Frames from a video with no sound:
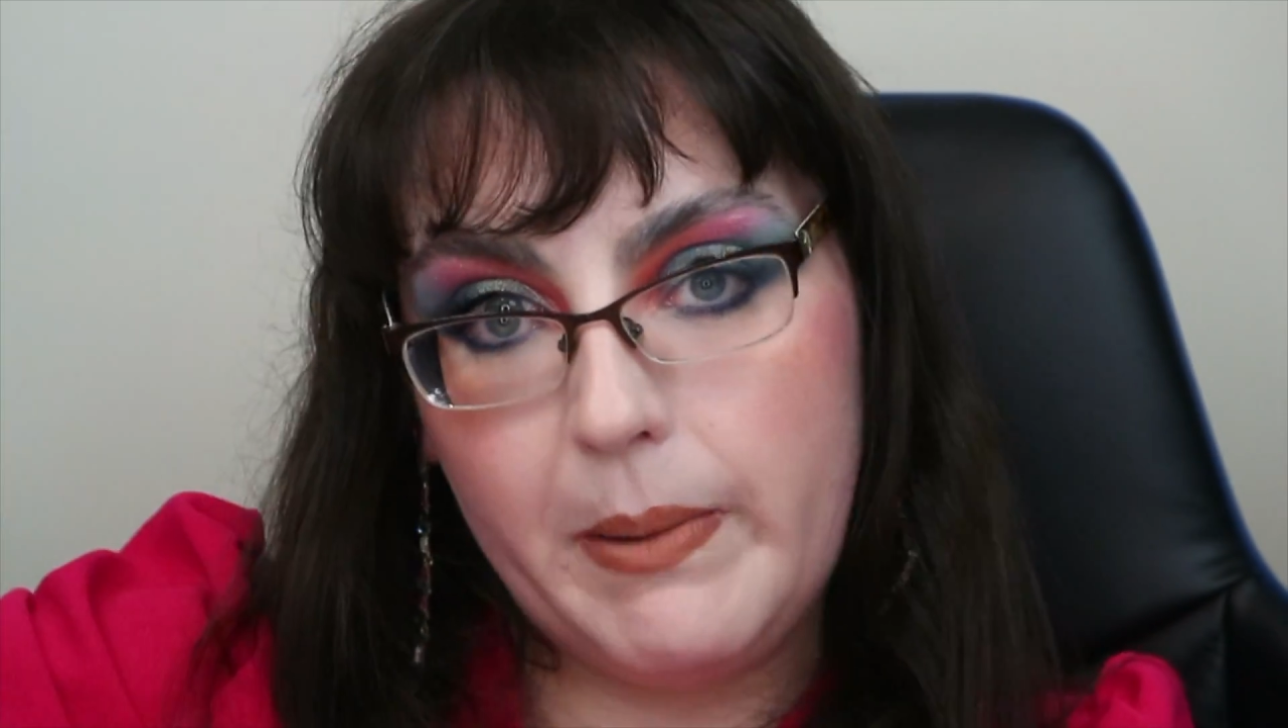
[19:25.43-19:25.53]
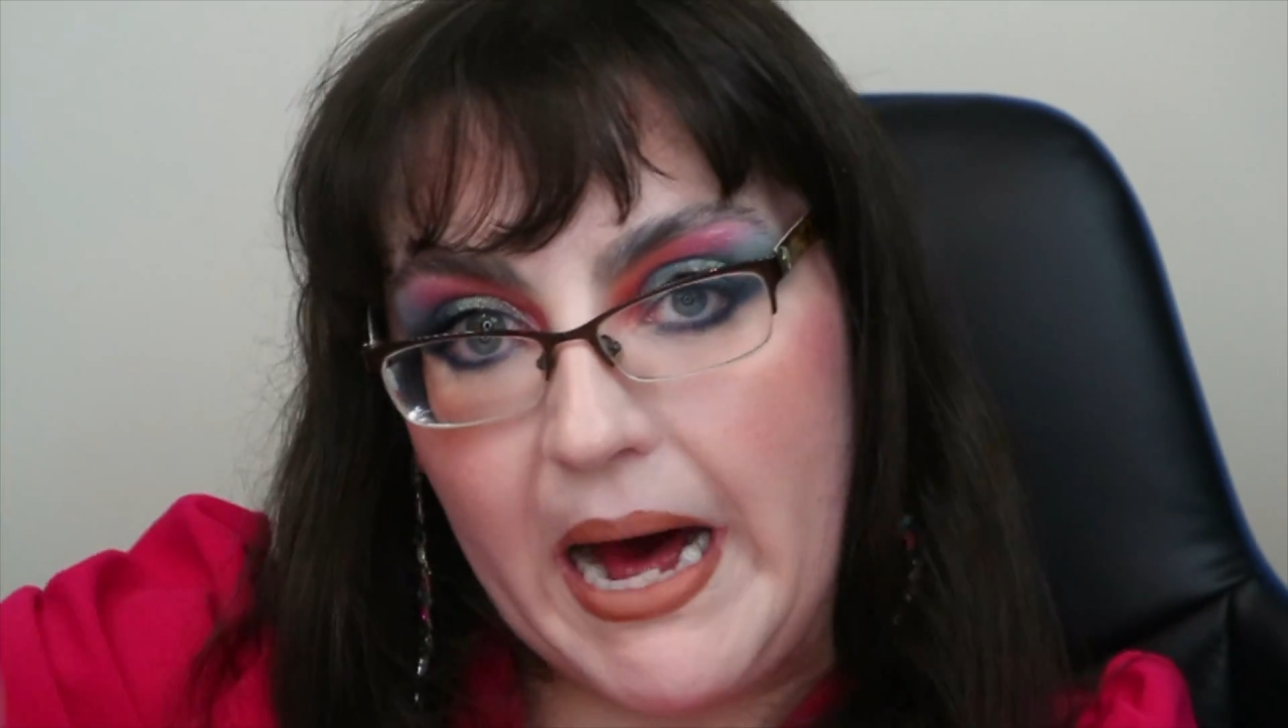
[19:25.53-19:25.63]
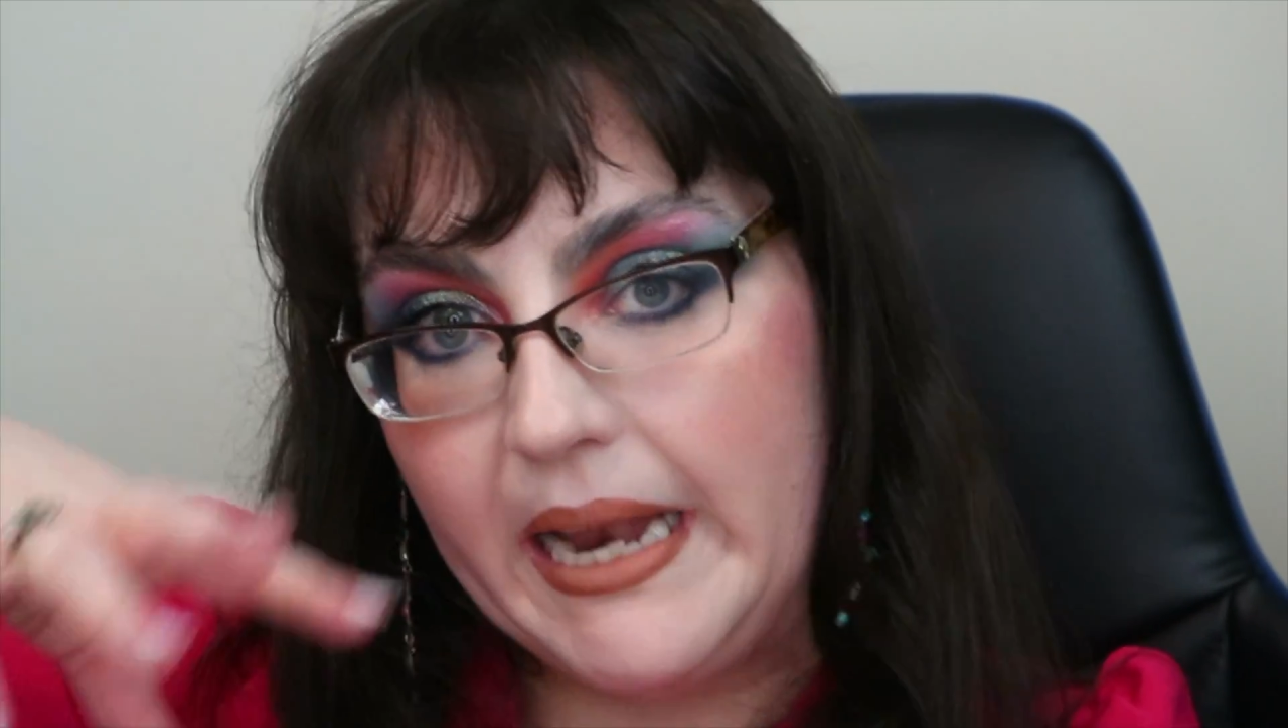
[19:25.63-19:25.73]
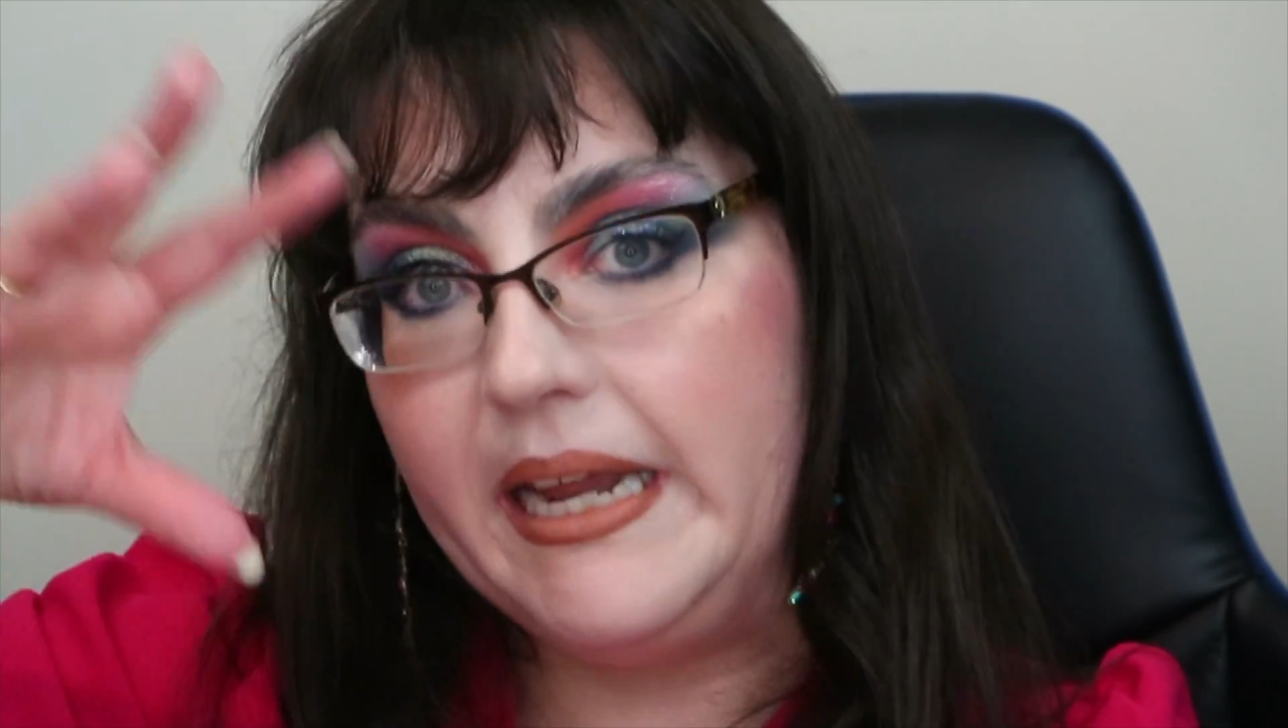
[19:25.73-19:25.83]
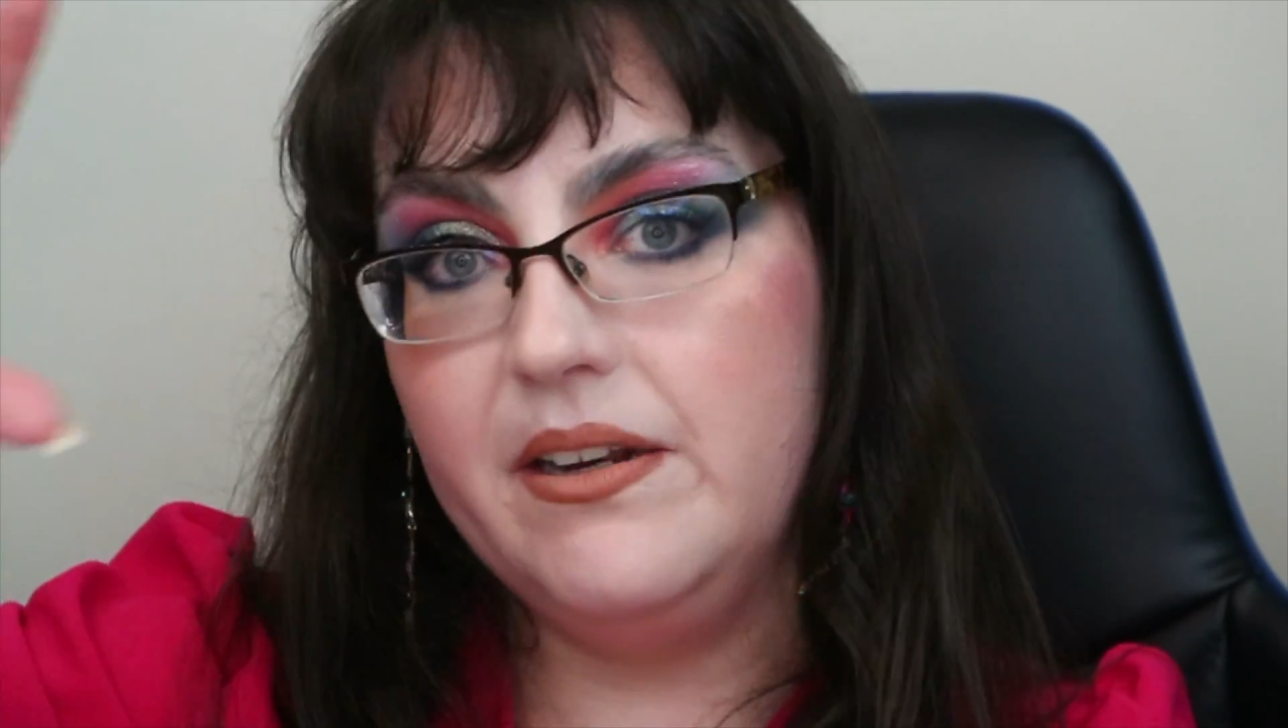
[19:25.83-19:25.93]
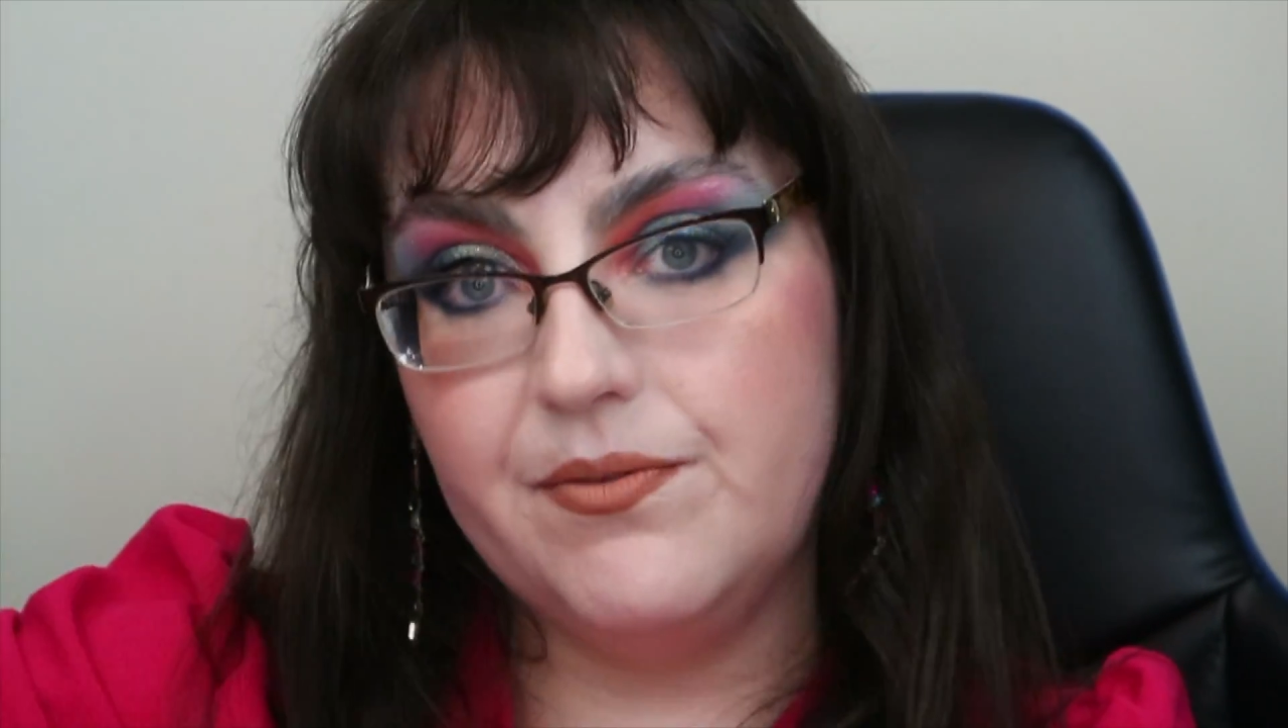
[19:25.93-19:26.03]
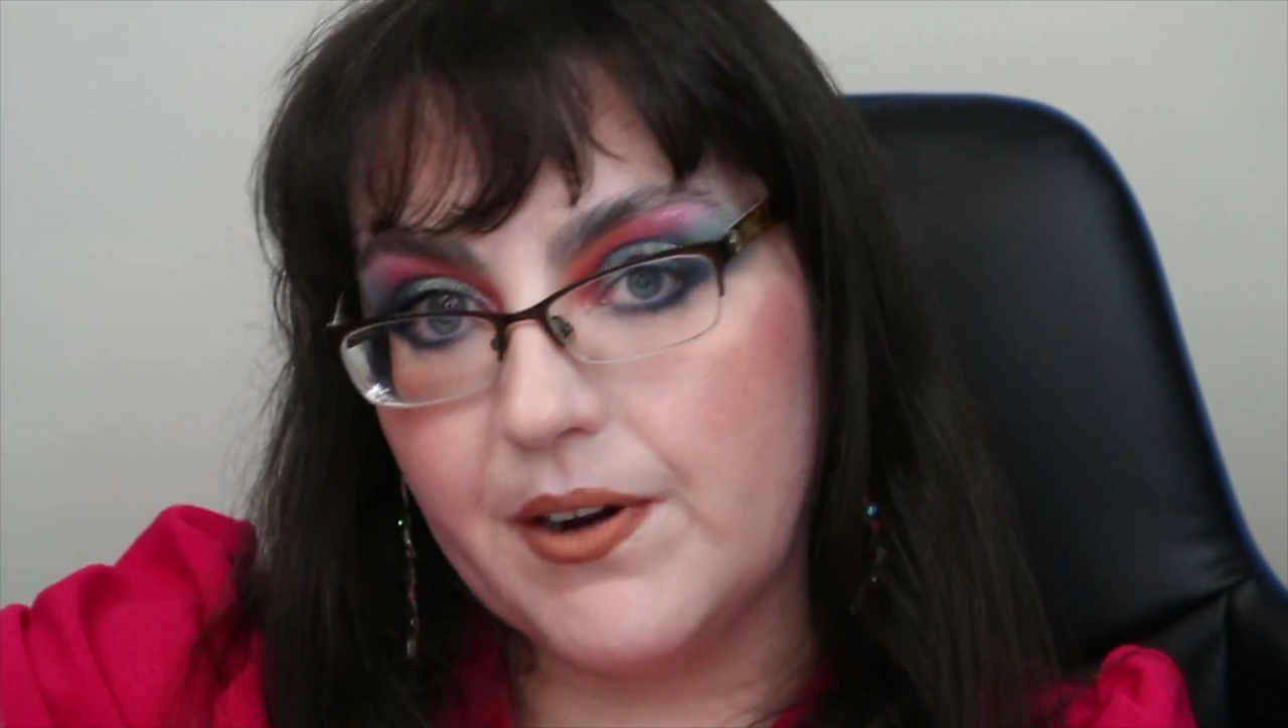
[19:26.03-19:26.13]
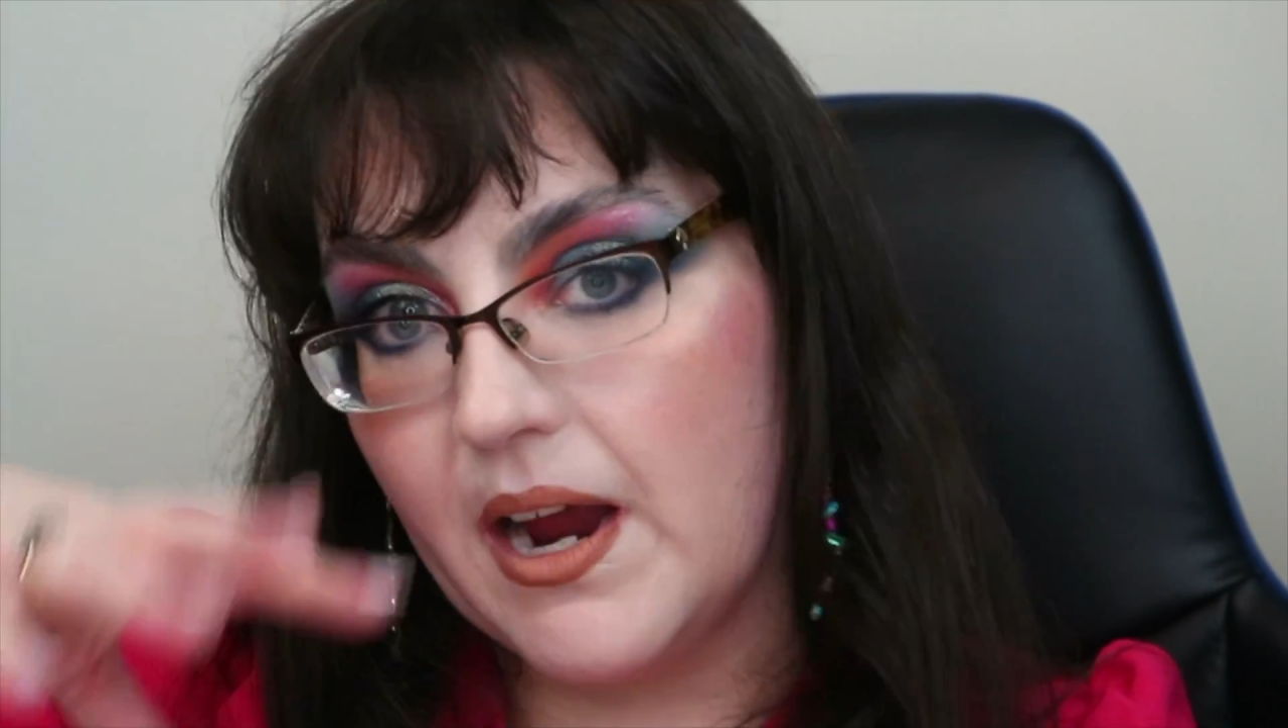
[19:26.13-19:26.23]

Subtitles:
palette for